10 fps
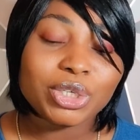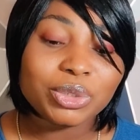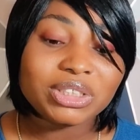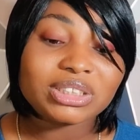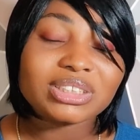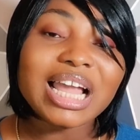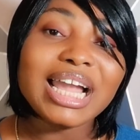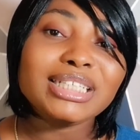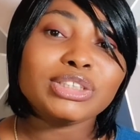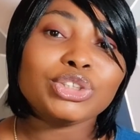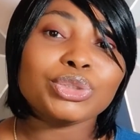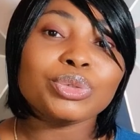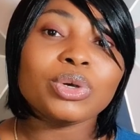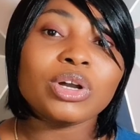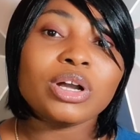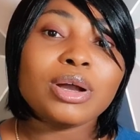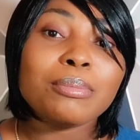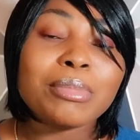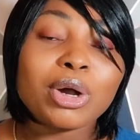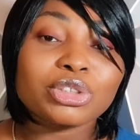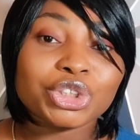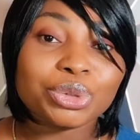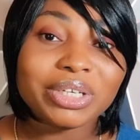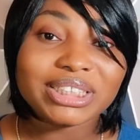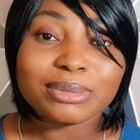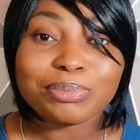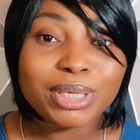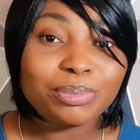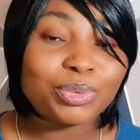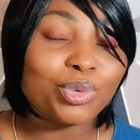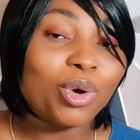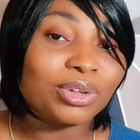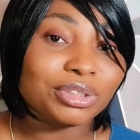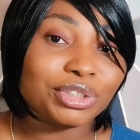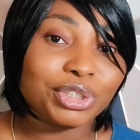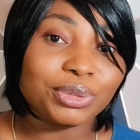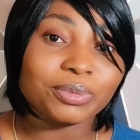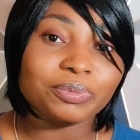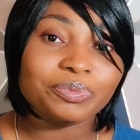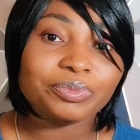You decide to maltreat people under you.